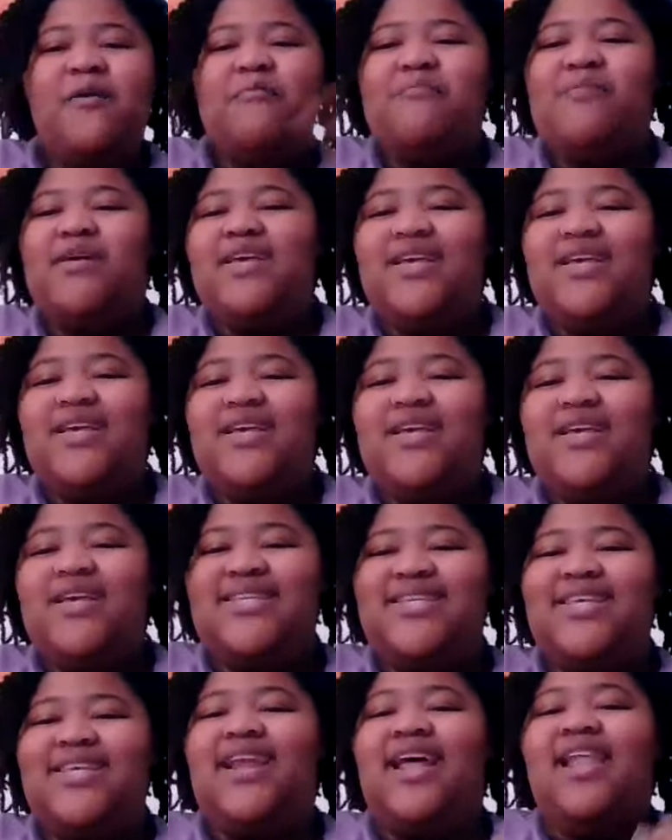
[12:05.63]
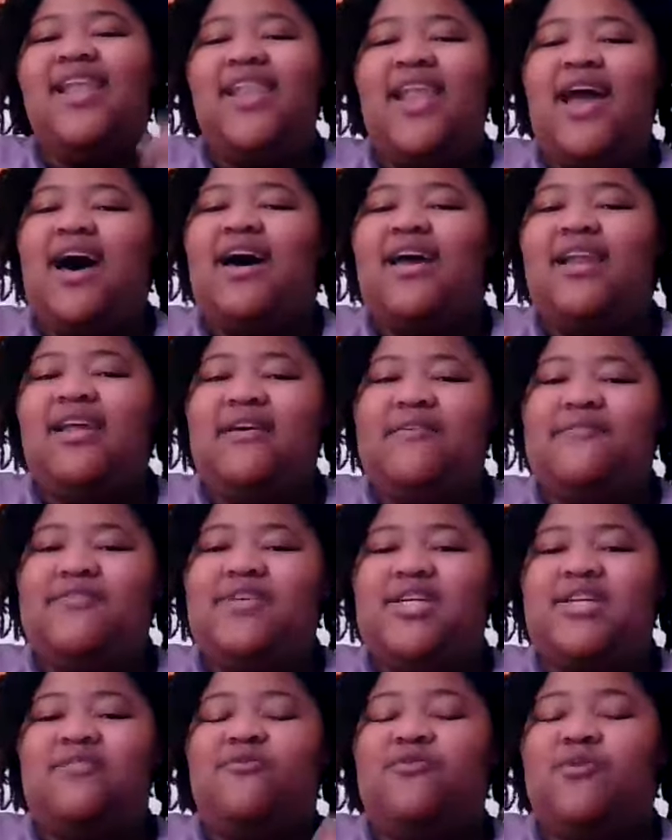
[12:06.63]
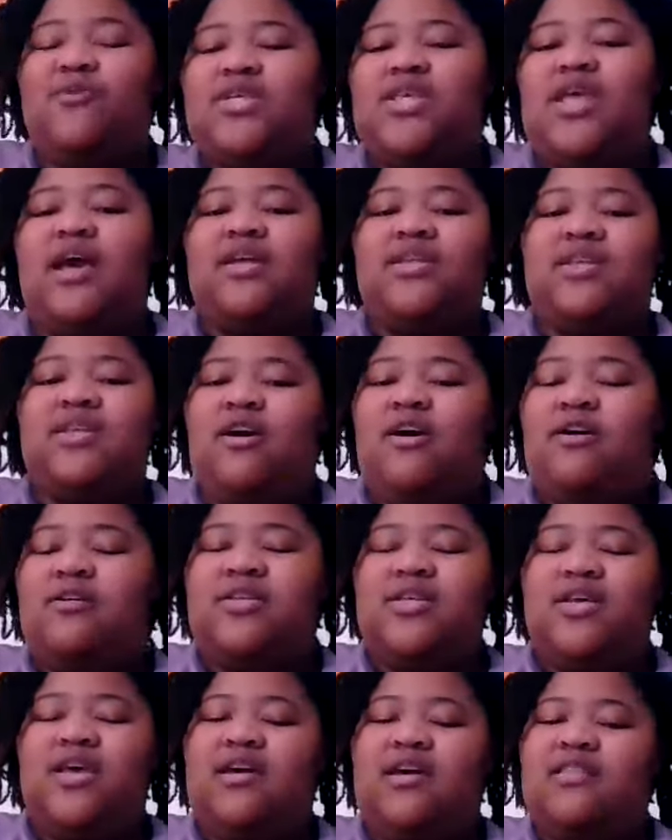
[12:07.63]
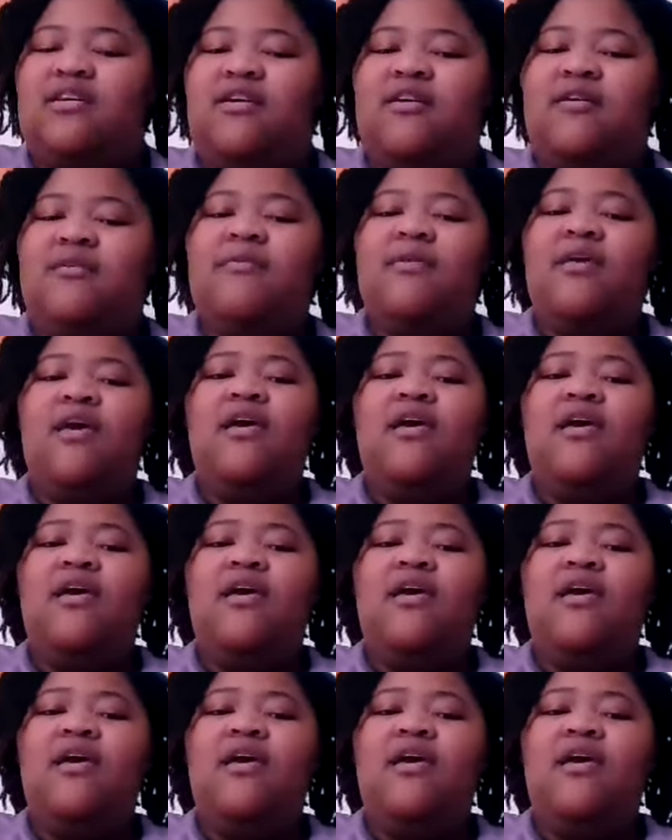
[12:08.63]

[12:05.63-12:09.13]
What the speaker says: but he's done a lot of just voice acting altogether.